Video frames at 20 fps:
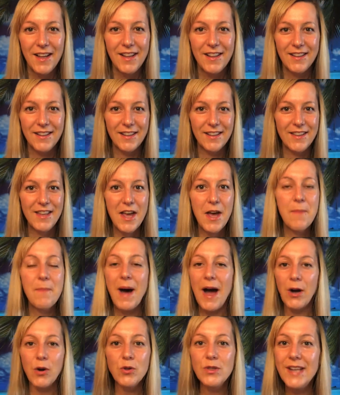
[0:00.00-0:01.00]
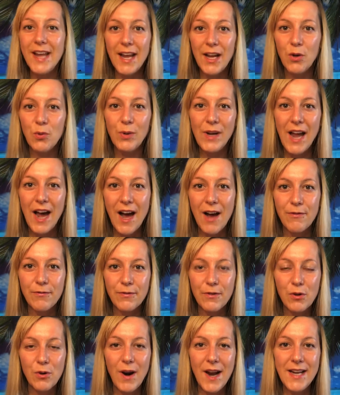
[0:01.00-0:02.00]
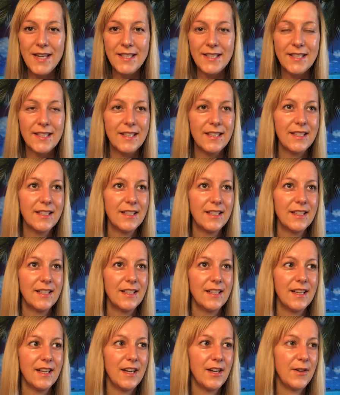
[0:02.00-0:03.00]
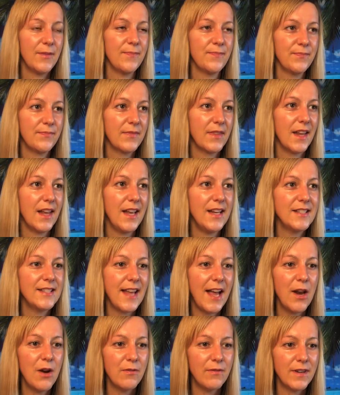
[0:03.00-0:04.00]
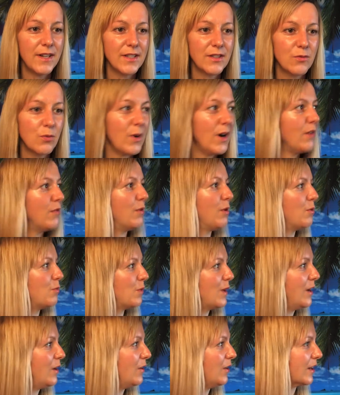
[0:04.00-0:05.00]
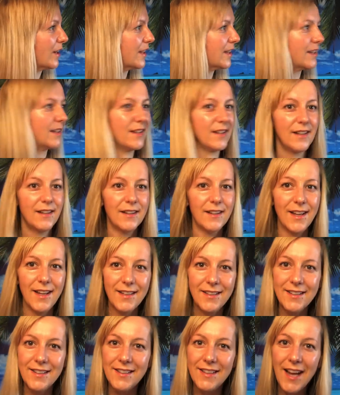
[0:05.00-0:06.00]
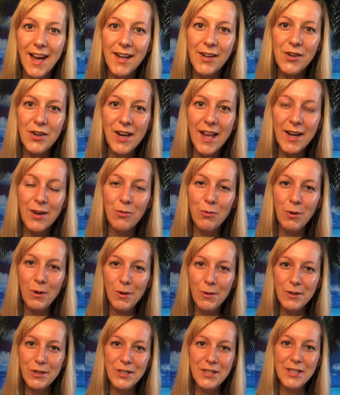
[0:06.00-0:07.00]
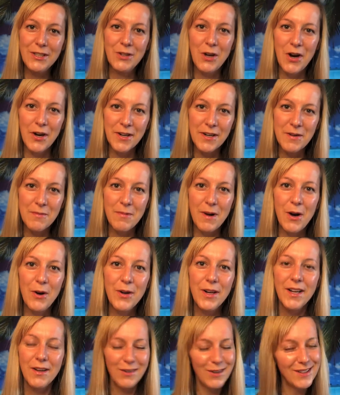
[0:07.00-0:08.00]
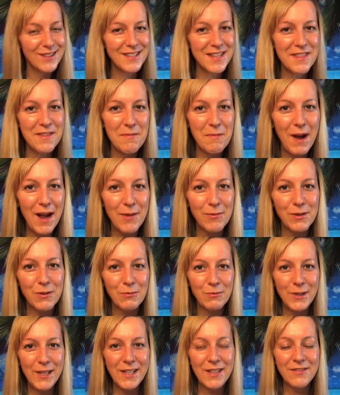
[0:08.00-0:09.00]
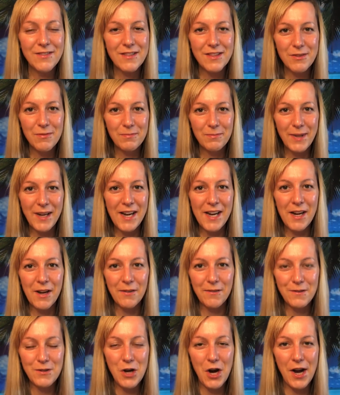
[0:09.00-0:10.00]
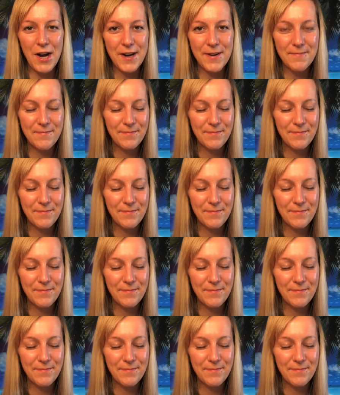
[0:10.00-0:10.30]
the Imago Dei, we have Christ inside of us wherever we look. And yeah, you're like, what is she talking about? Well, it's in the Bible. Read the beginning of John.